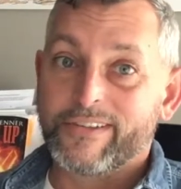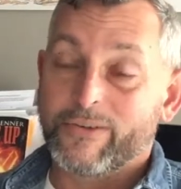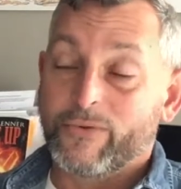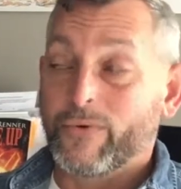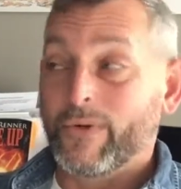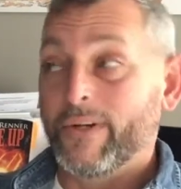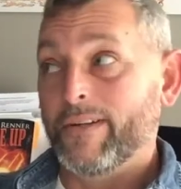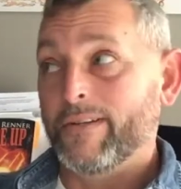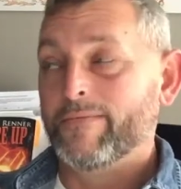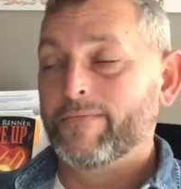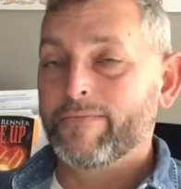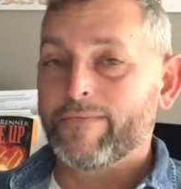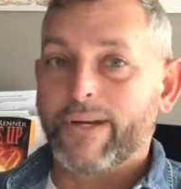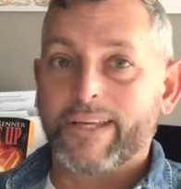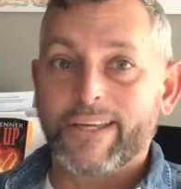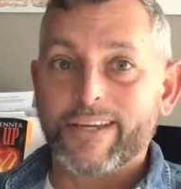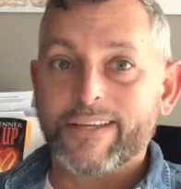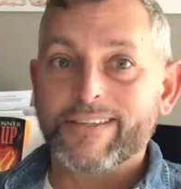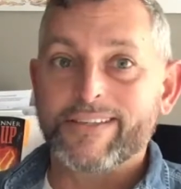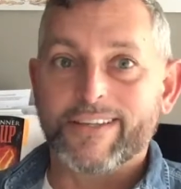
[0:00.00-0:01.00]
Well, my
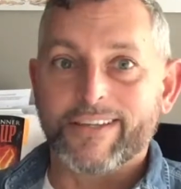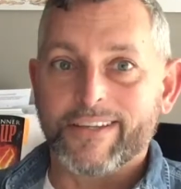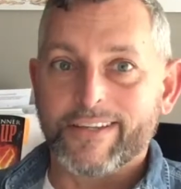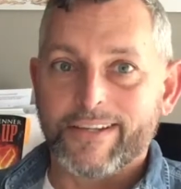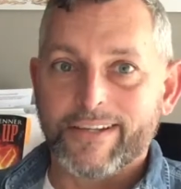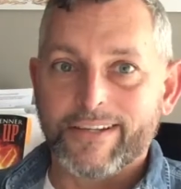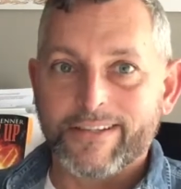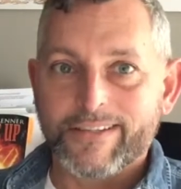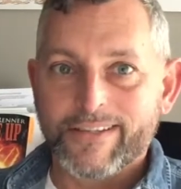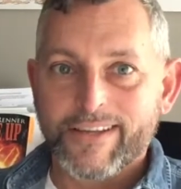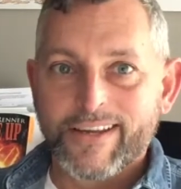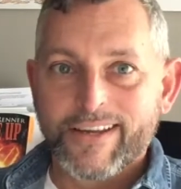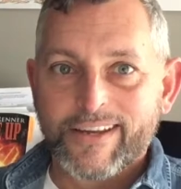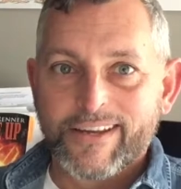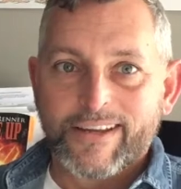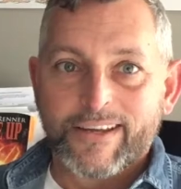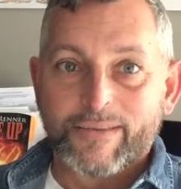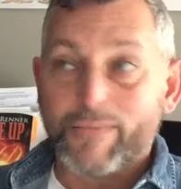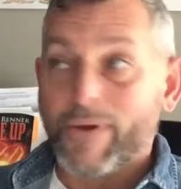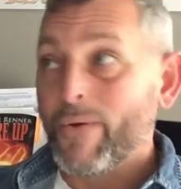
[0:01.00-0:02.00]
kids think it is.
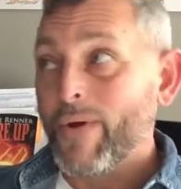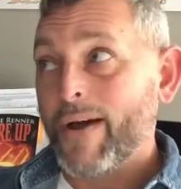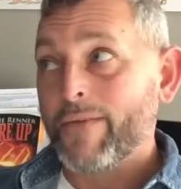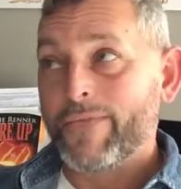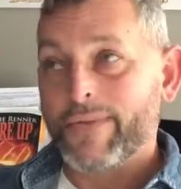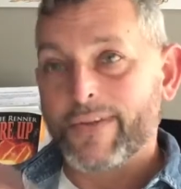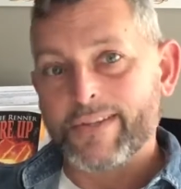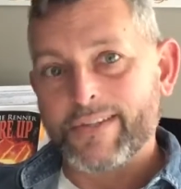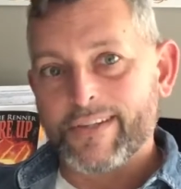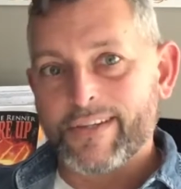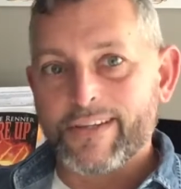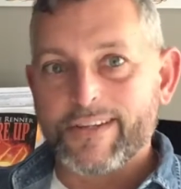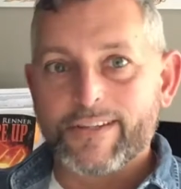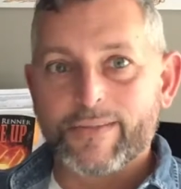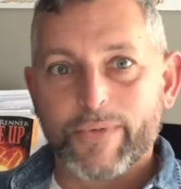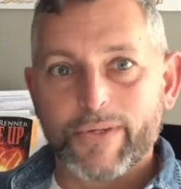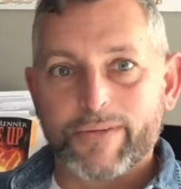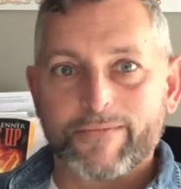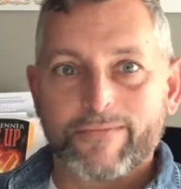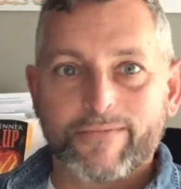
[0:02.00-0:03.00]
My wife thinks it is,
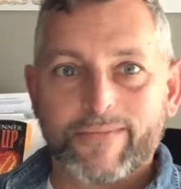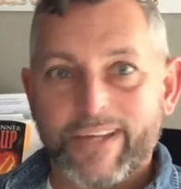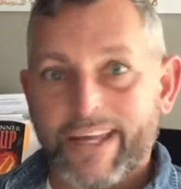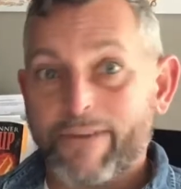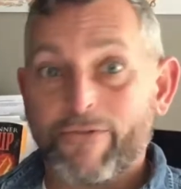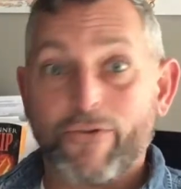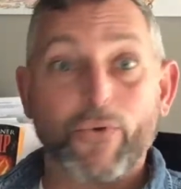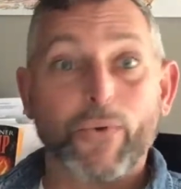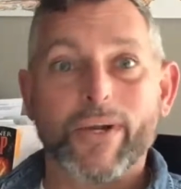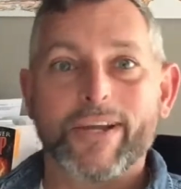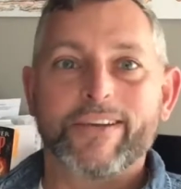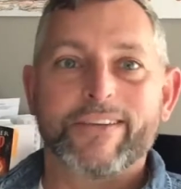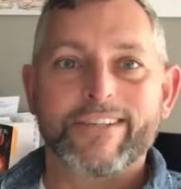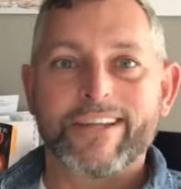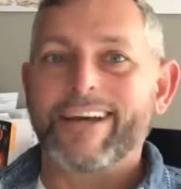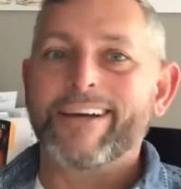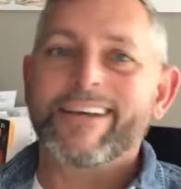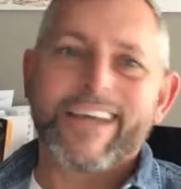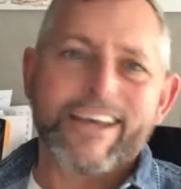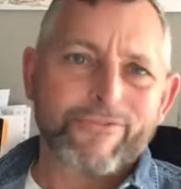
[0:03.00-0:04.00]
but everyone
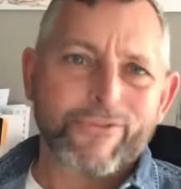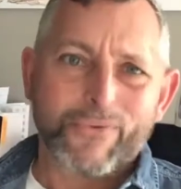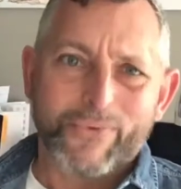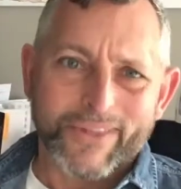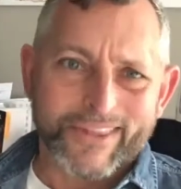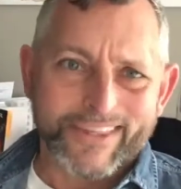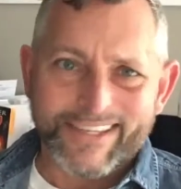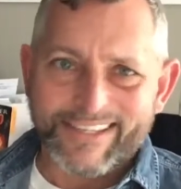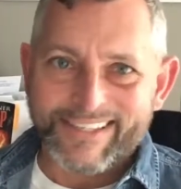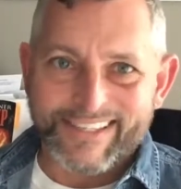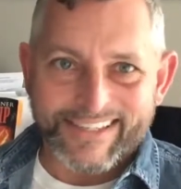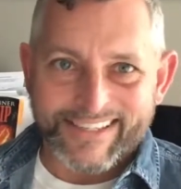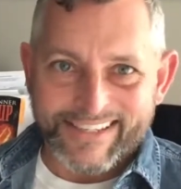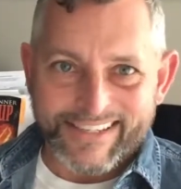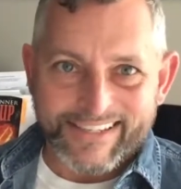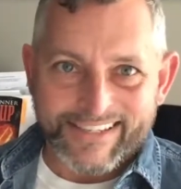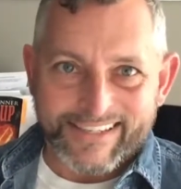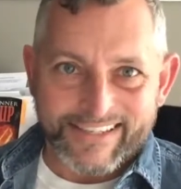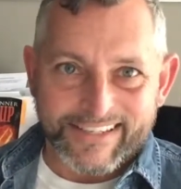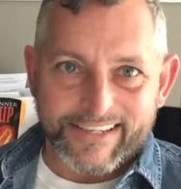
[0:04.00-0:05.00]
else, everyone thinks it's
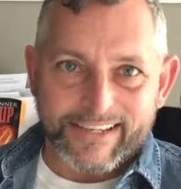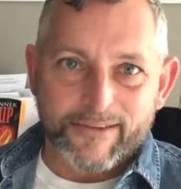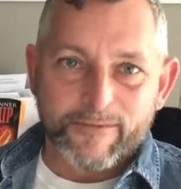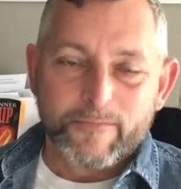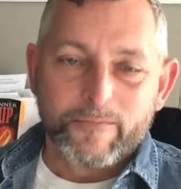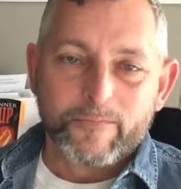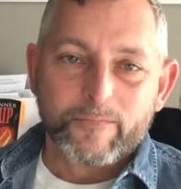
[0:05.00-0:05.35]
easy.